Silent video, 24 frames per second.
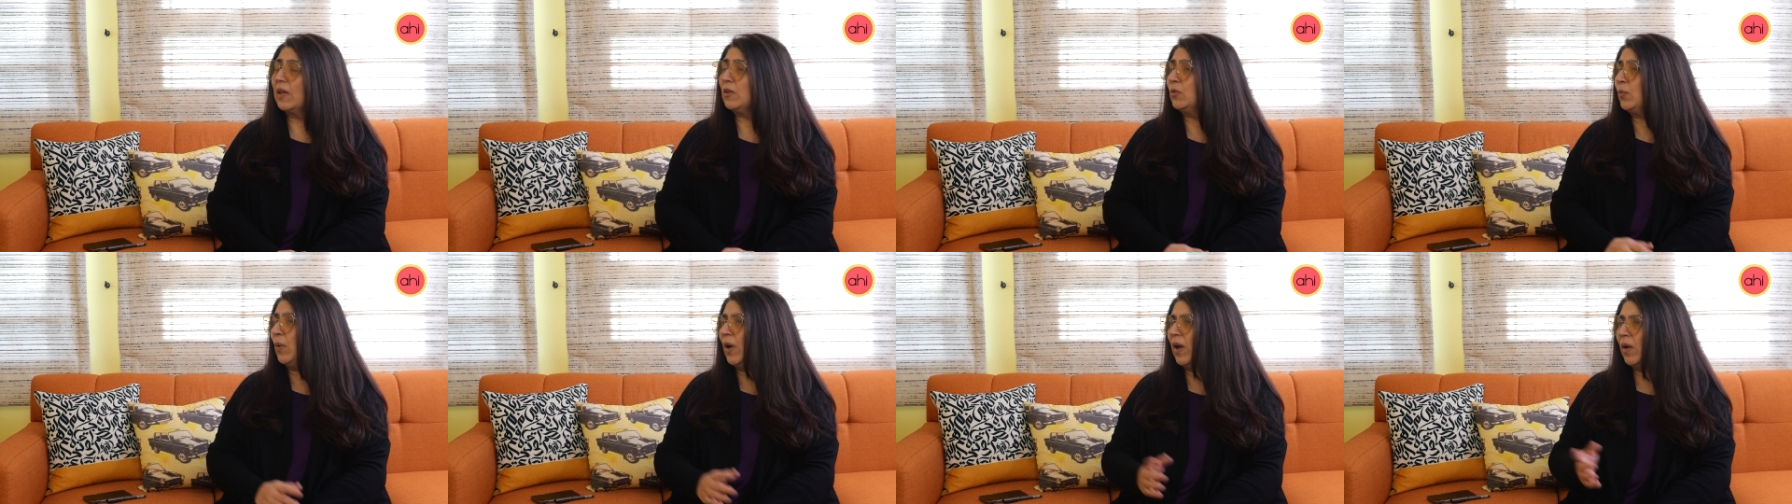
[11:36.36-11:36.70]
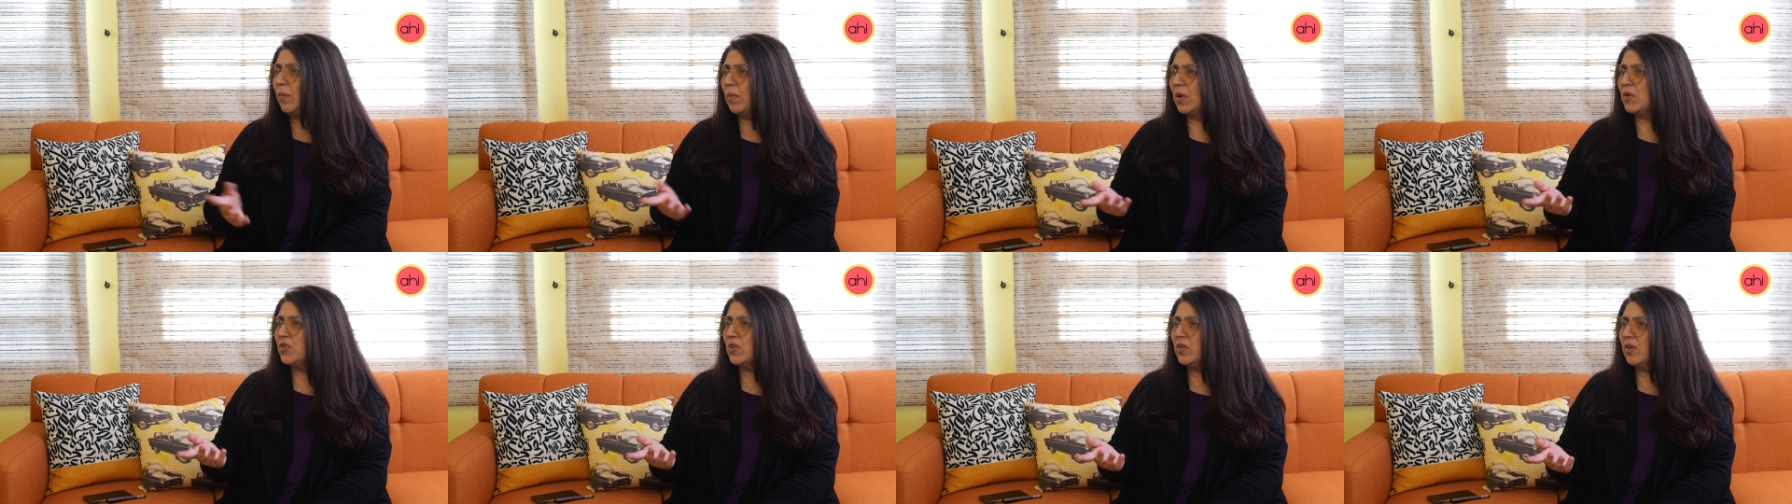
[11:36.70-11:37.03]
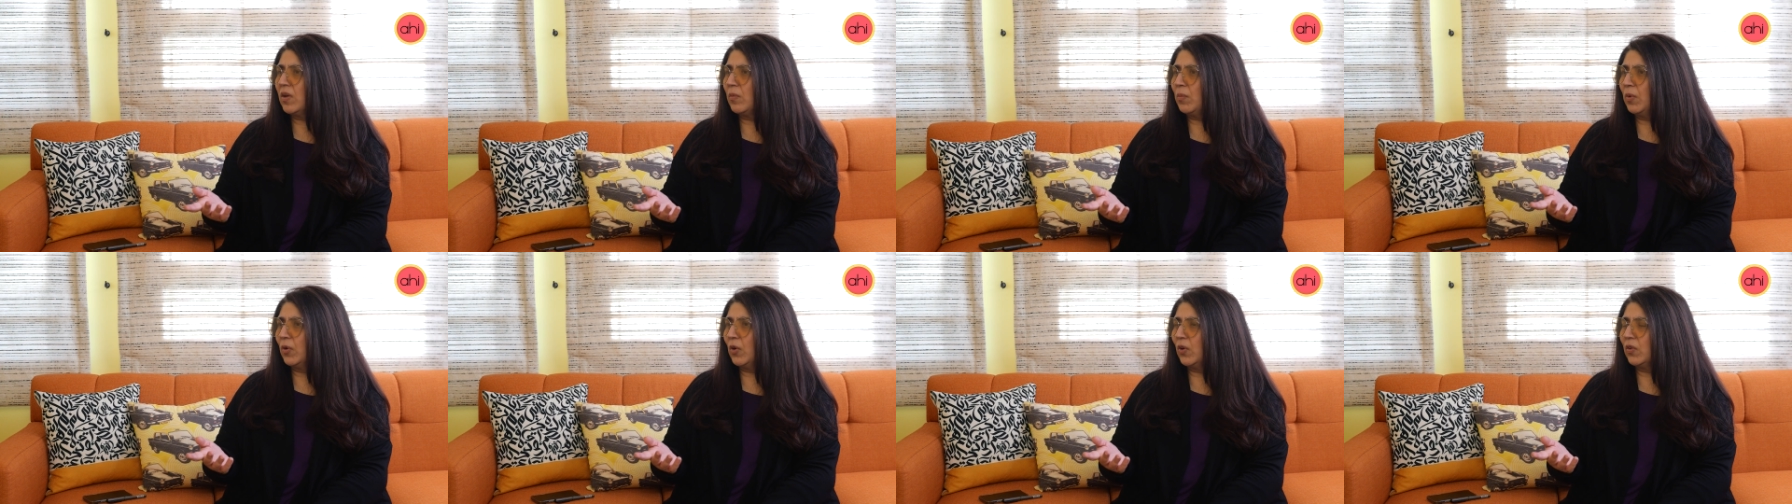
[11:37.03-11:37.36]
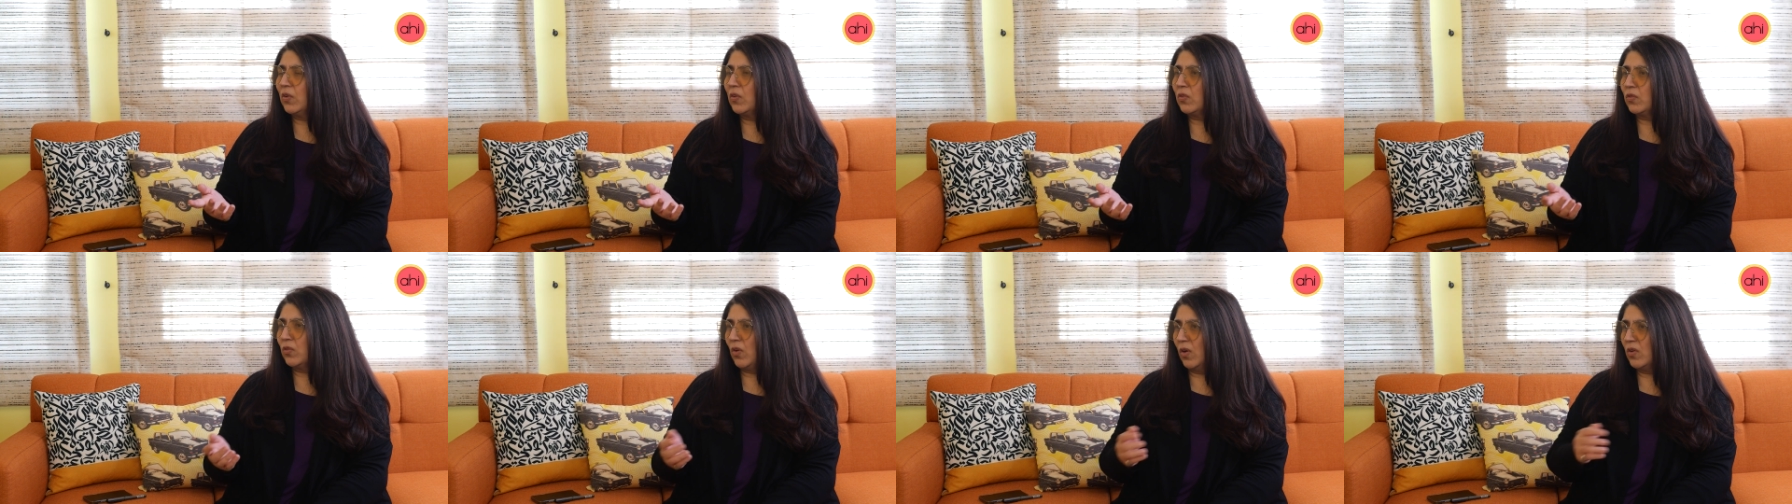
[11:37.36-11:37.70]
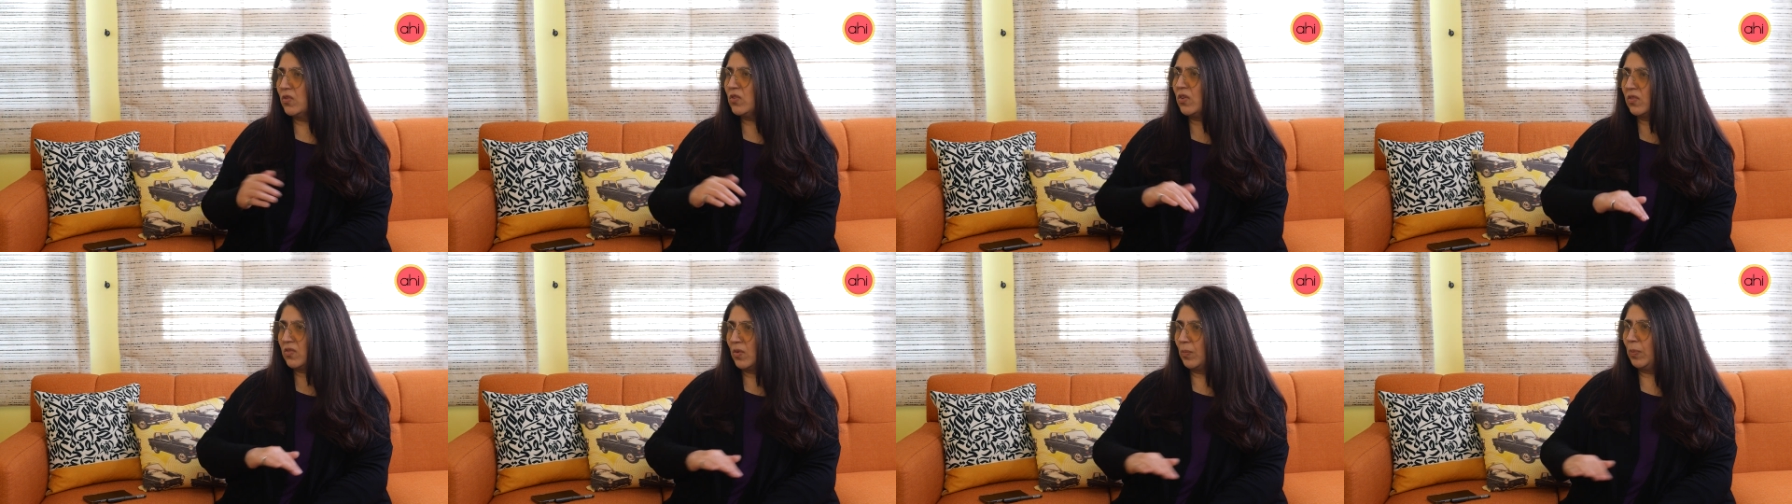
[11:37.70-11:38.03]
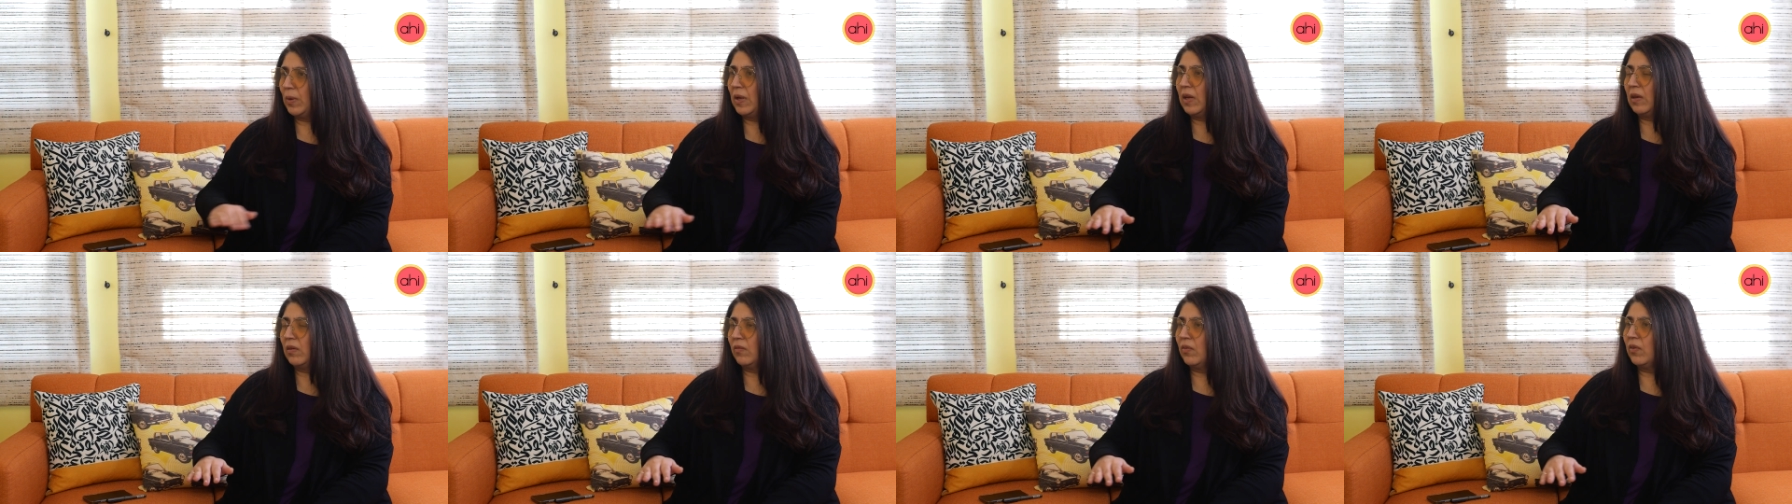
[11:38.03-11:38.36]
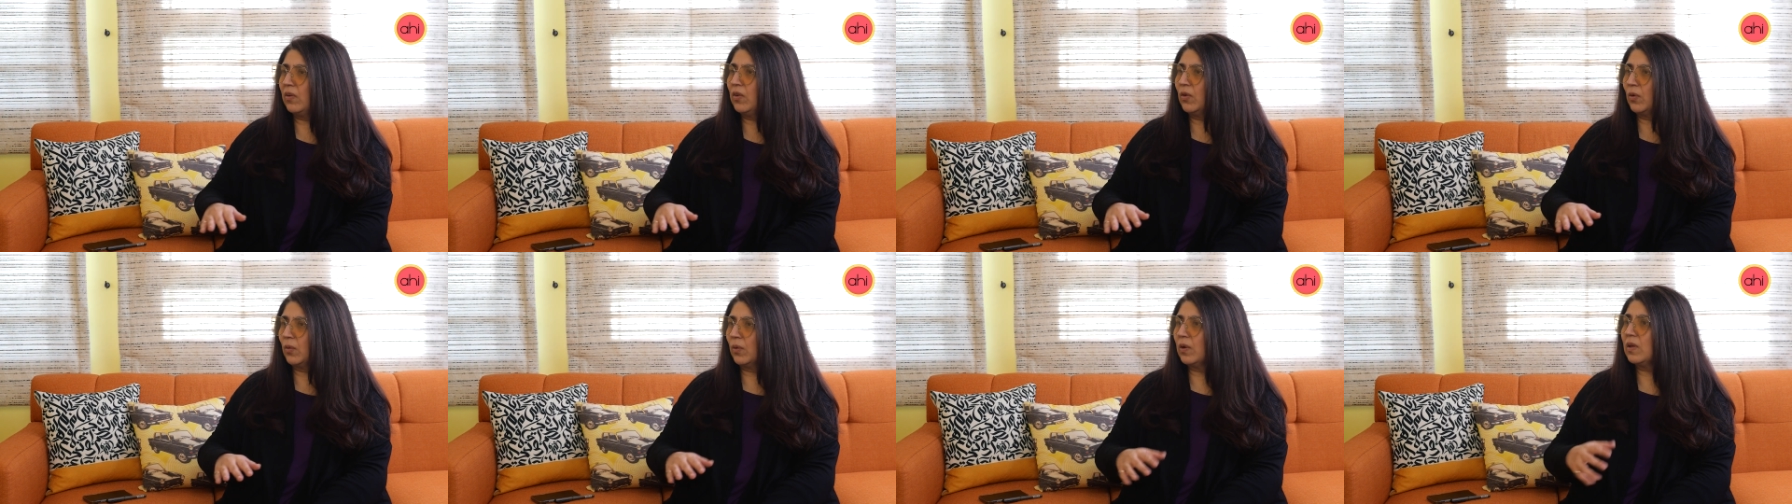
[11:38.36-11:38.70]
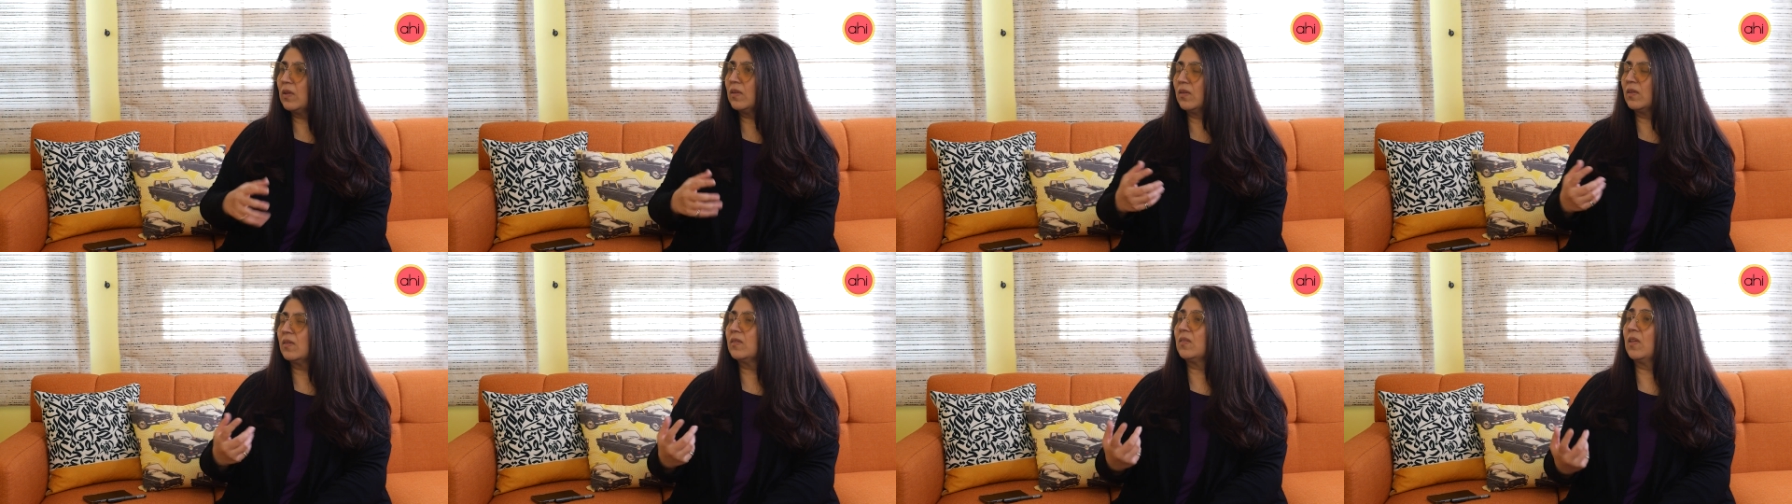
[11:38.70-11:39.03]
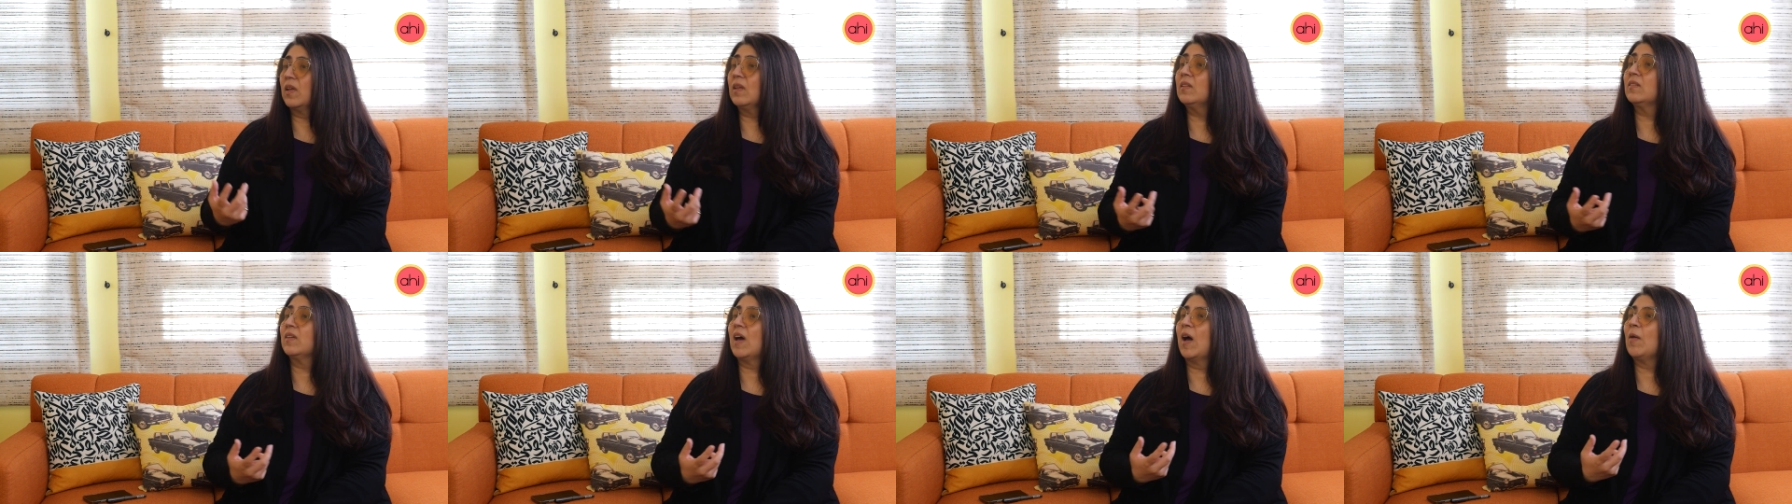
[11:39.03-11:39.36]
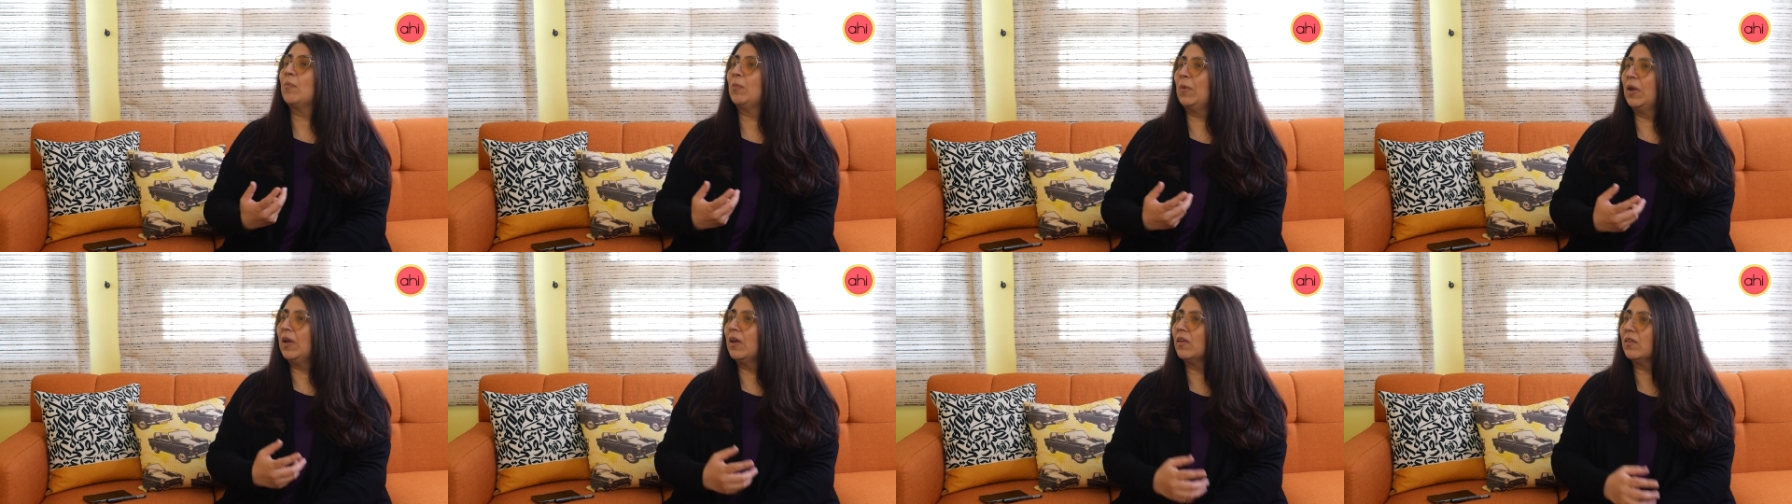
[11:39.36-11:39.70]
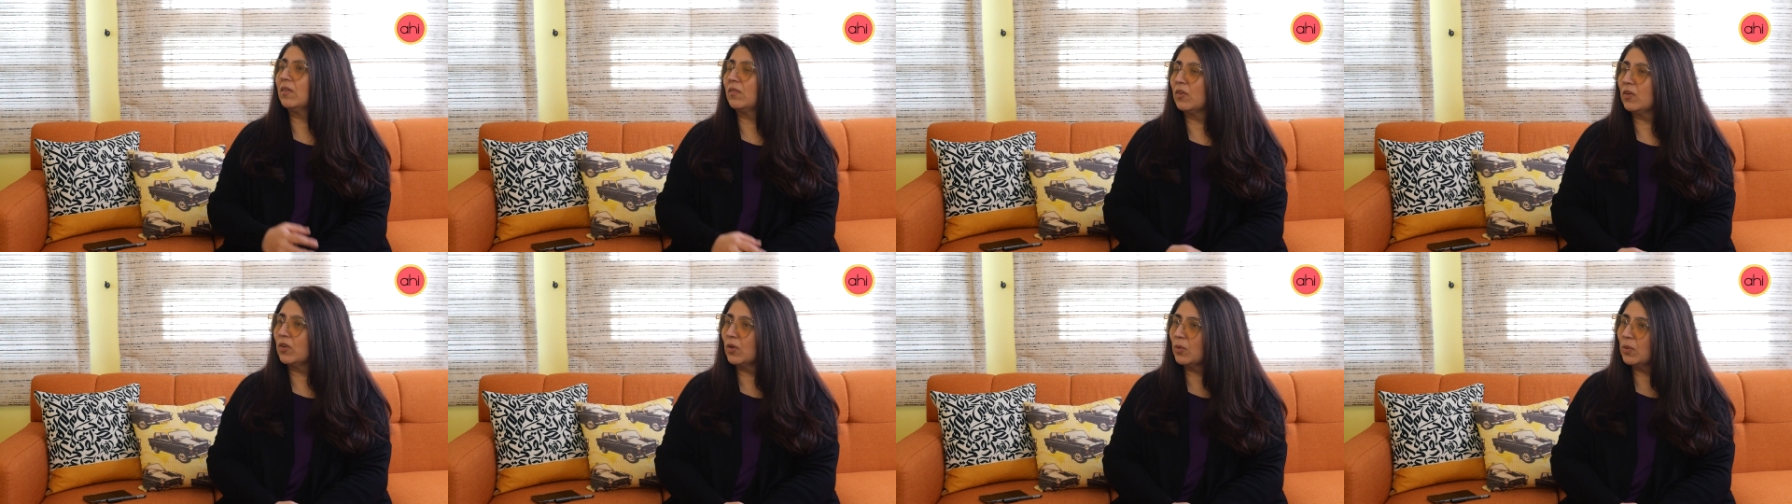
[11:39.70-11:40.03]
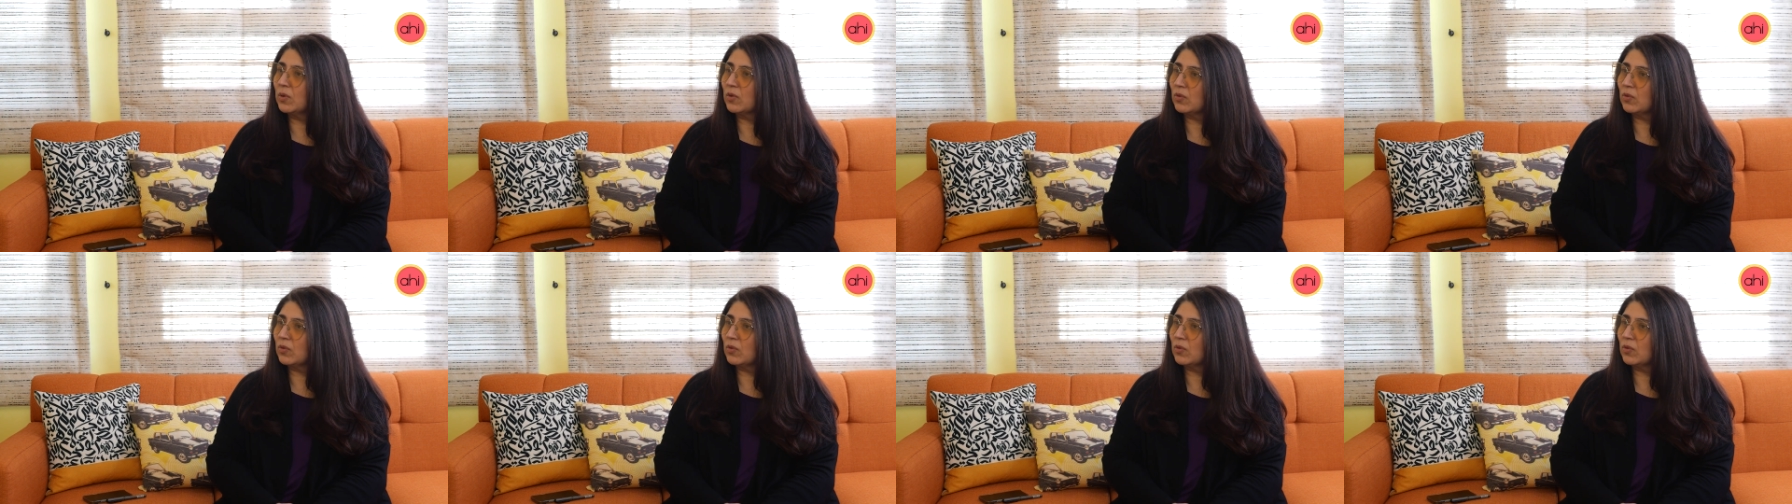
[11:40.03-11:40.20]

That's why I mentioned him, because it's not just a plain video. It's there's things happening in the video